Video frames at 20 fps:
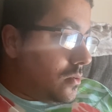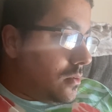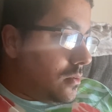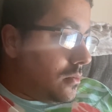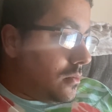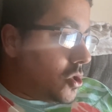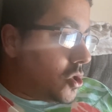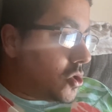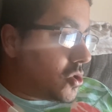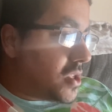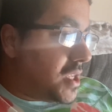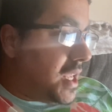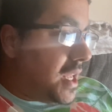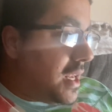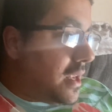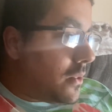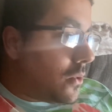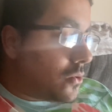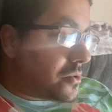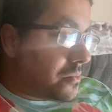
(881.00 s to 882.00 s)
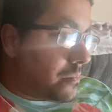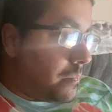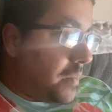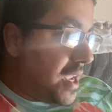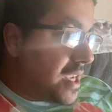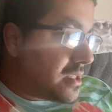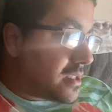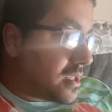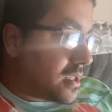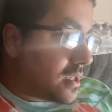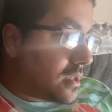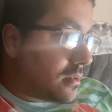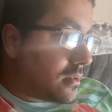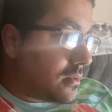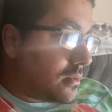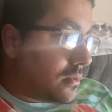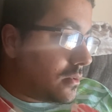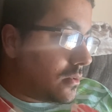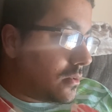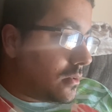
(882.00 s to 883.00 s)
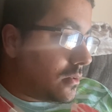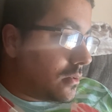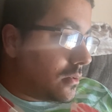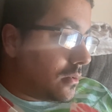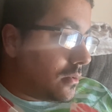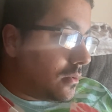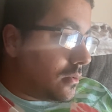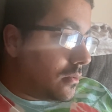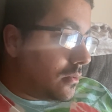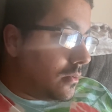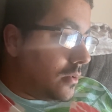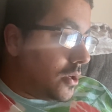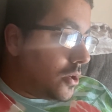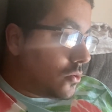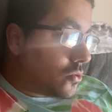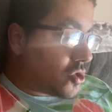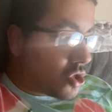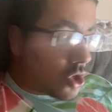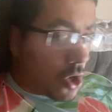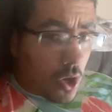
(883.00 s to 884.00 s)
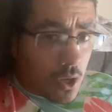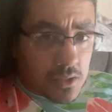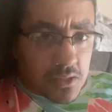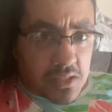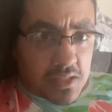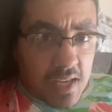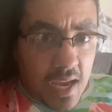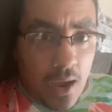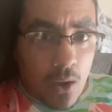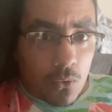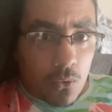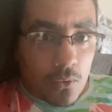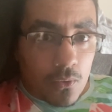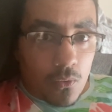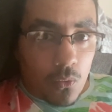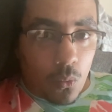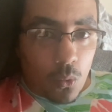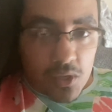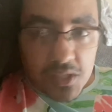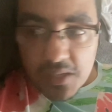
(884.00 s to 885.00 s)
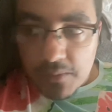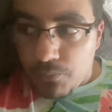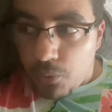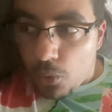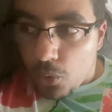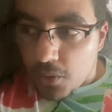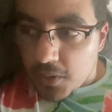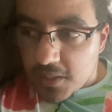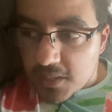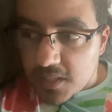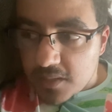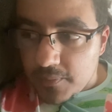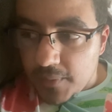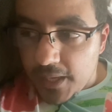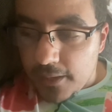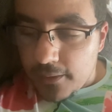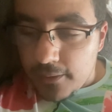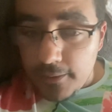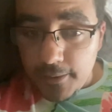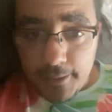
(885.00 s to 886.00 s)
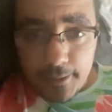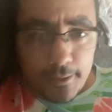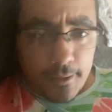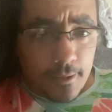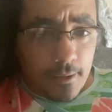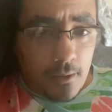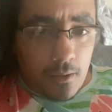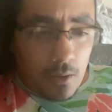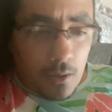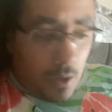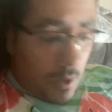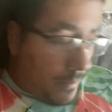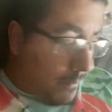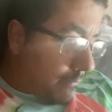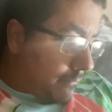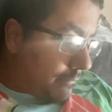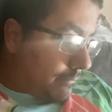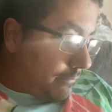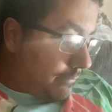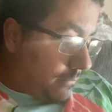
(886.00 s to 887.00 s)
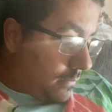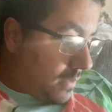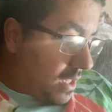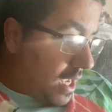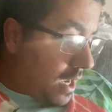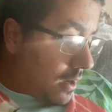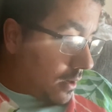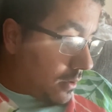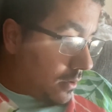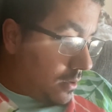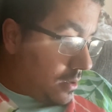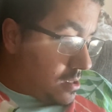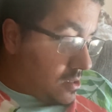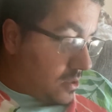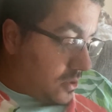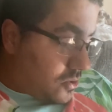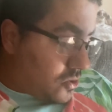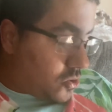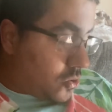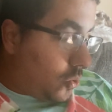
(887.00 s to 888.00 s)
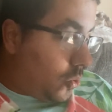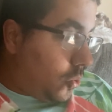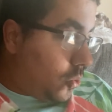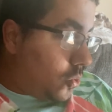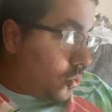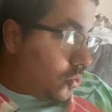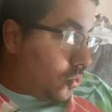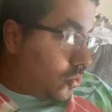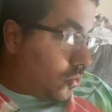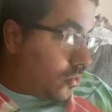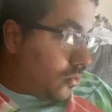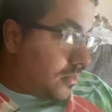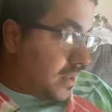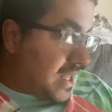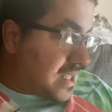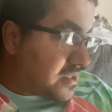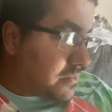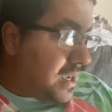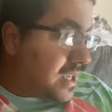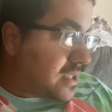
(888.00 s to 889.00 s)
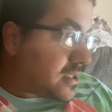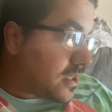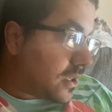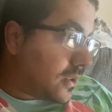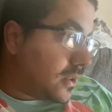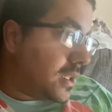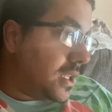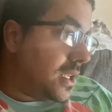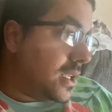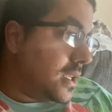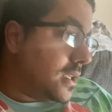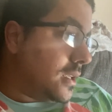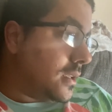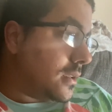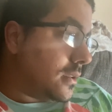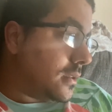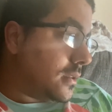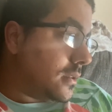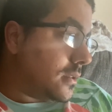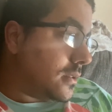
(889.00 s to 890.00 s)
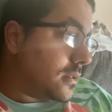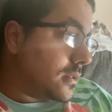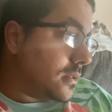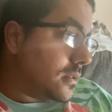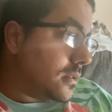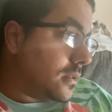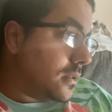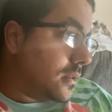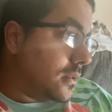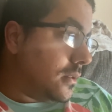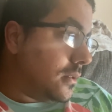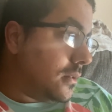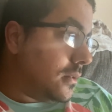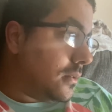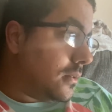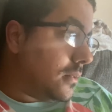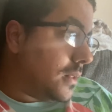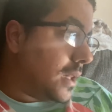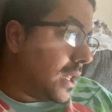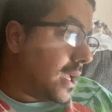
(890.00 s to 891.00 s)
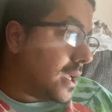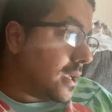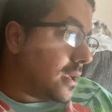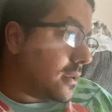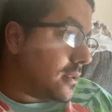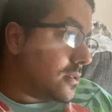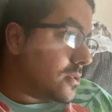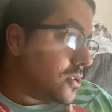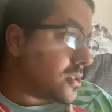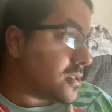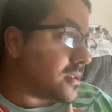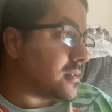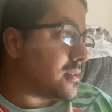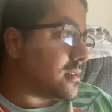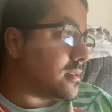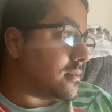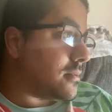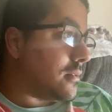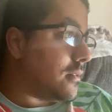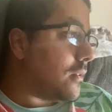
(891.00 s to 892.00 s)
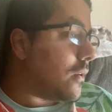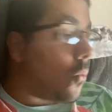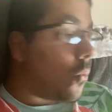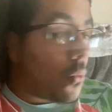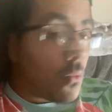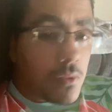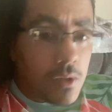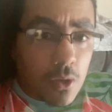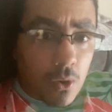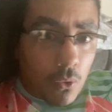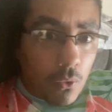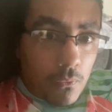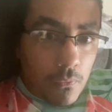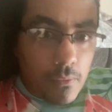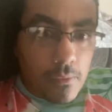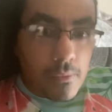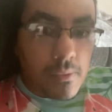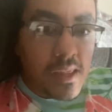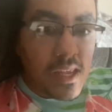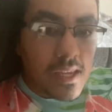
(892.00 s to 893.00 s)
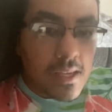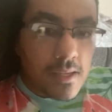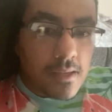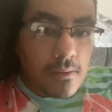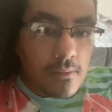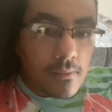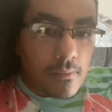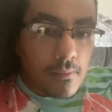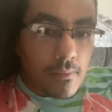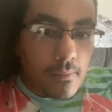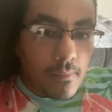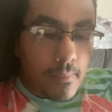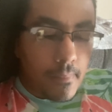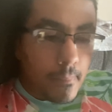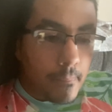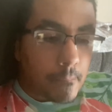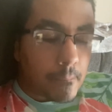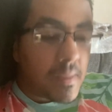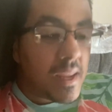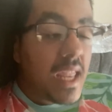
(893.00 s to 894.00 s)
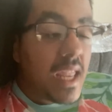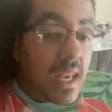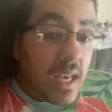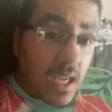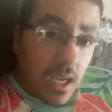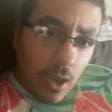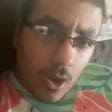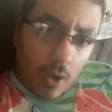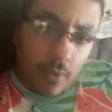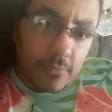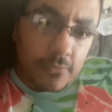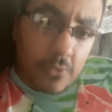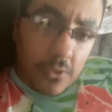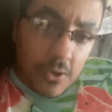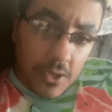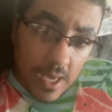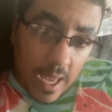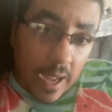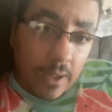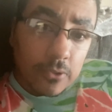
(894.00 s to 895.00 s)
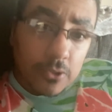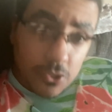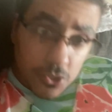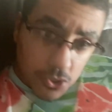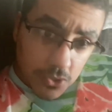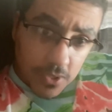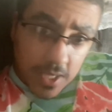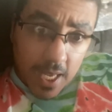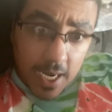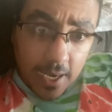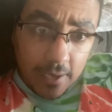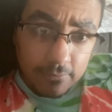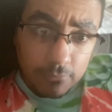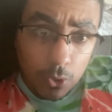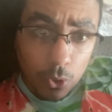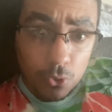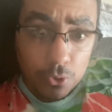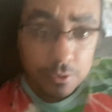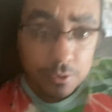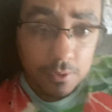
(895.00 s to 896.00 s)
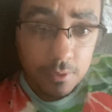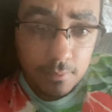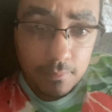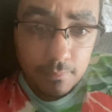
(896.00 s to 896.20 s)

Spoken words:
just getting those basic, songs down was important to me. Yeah, so that's basically, like, just, the beginning of the knowledge that I've learned